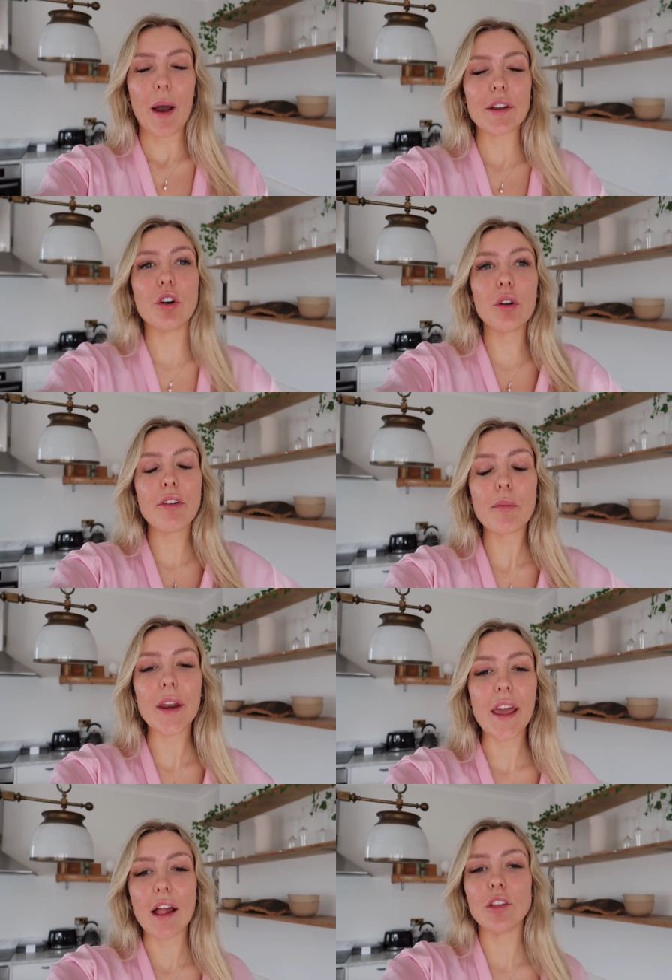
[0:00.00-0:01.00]
But I don't know if I'm
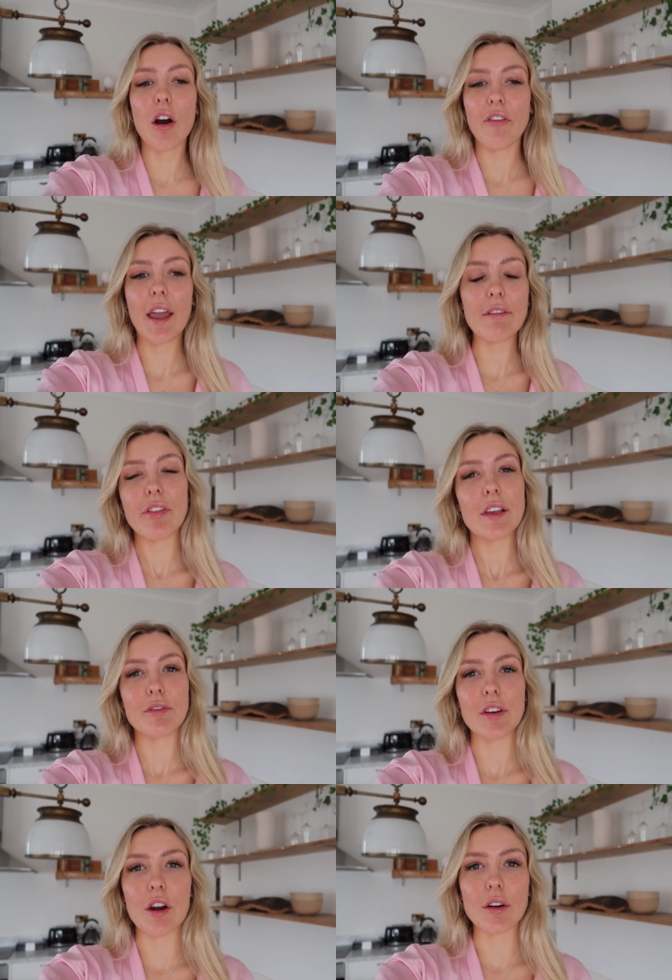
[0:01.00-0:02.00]
gonna get a lot of hate for
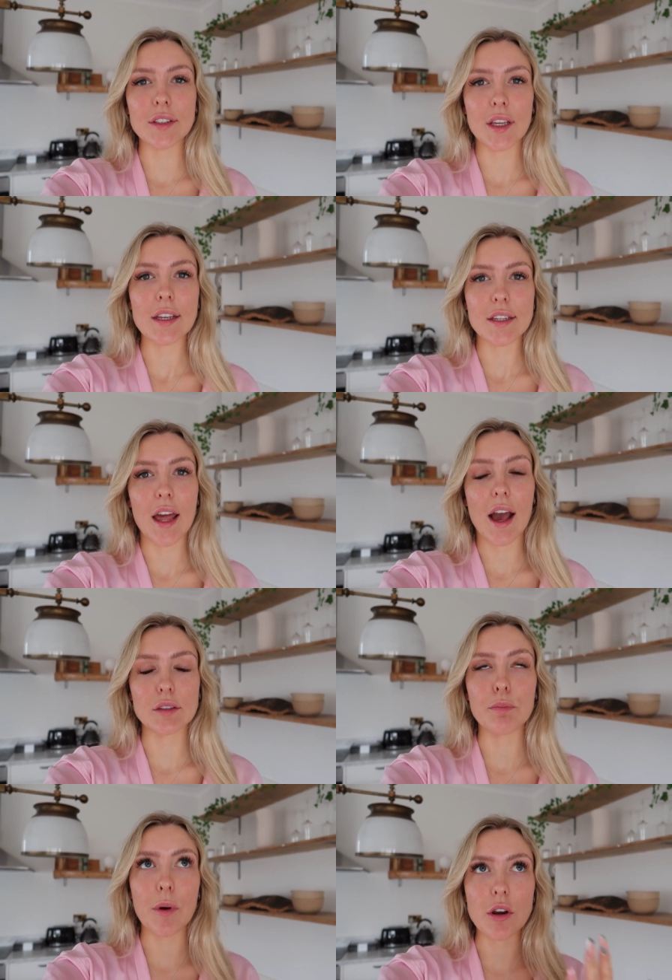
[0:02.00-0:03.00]
this video because the internet
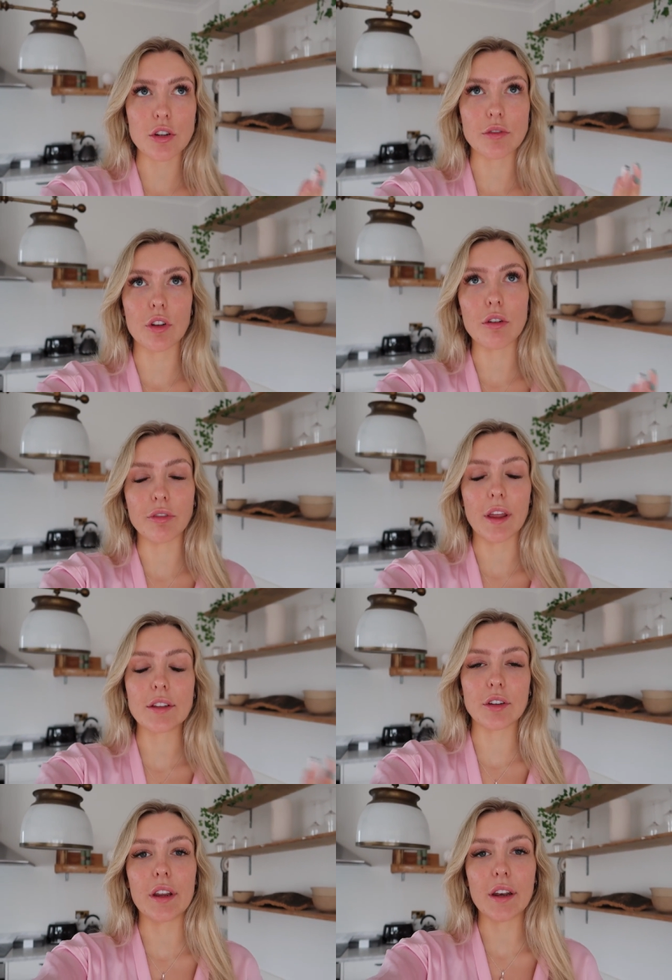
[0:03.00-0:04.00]
has a bunch of
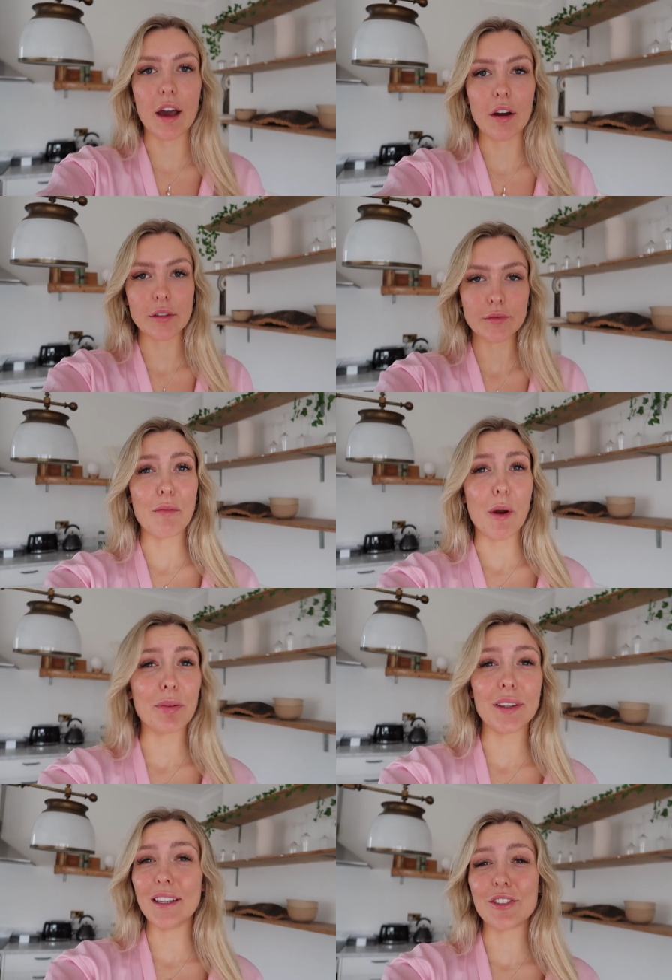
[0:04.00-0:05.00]
snowflakes on it now. But
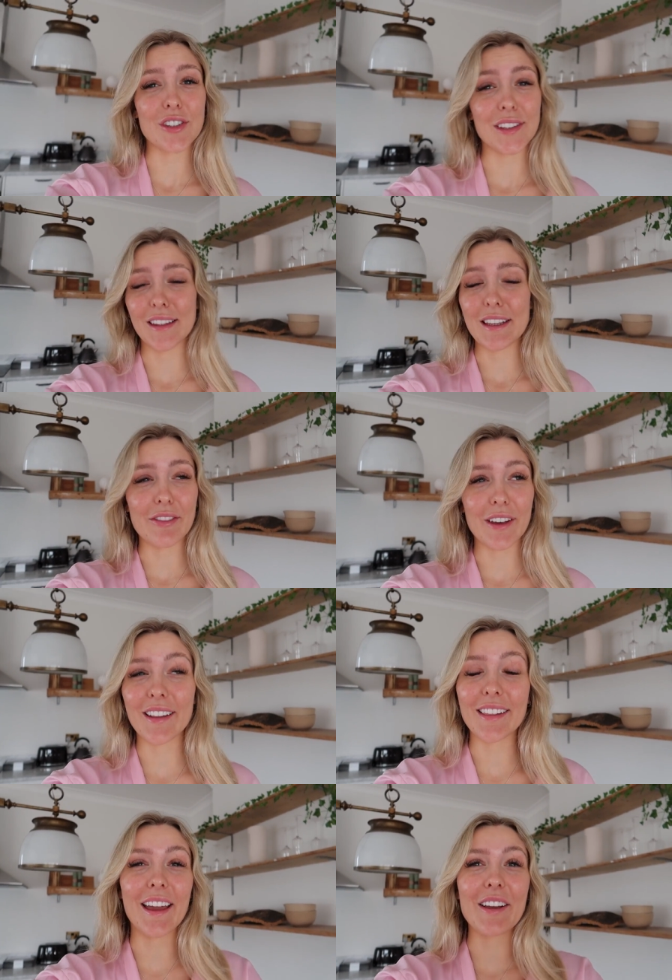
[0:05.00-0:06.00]
please just leave
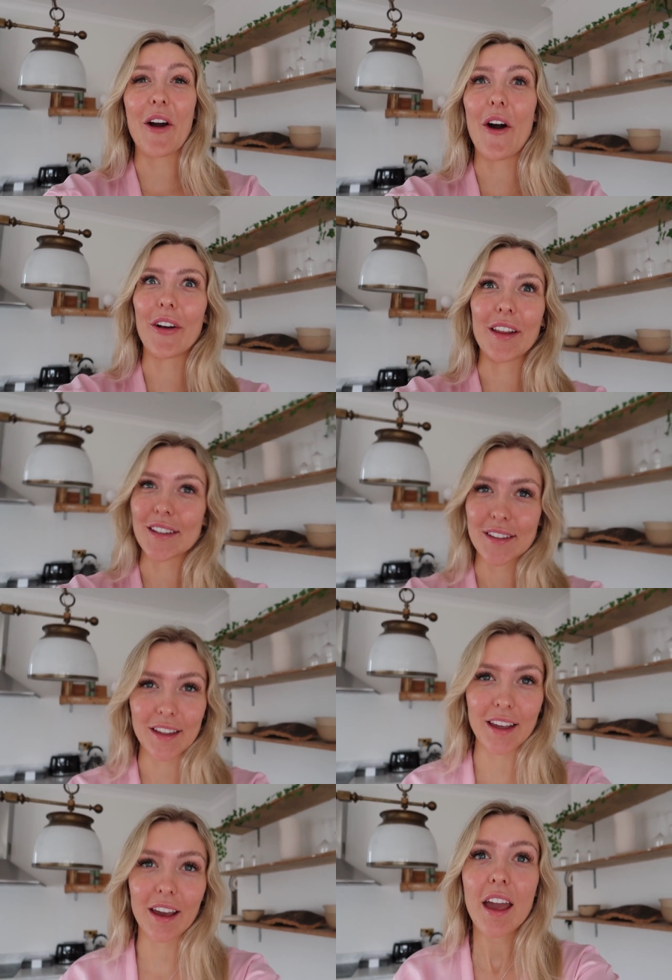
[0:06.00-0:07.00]
it. Like,
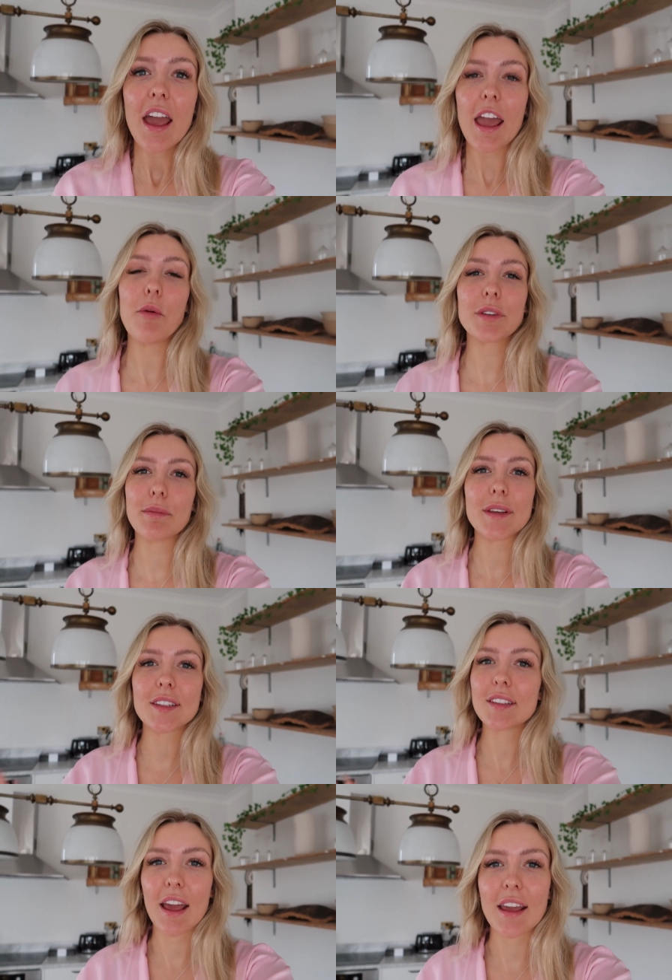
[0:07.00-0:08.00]
honestly, it was a
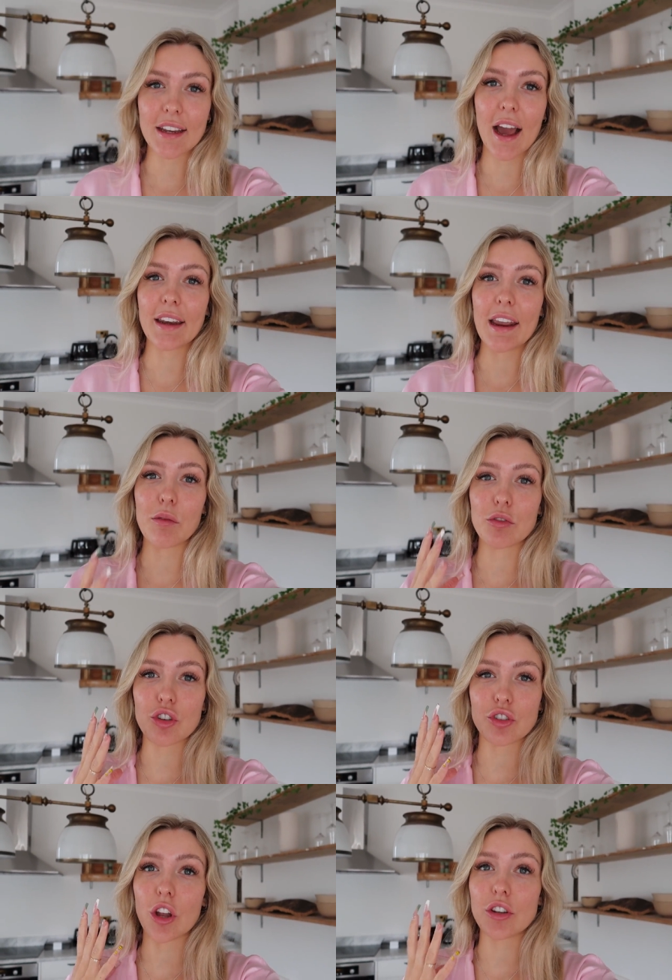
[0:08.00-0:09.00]
mistake and it was
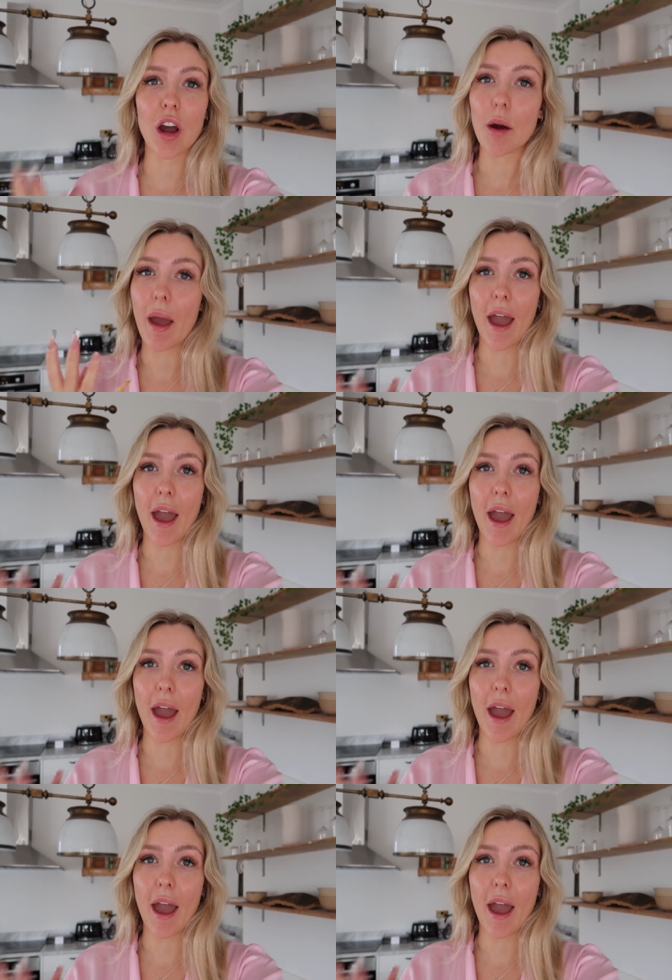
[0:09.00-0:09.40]
just a dumb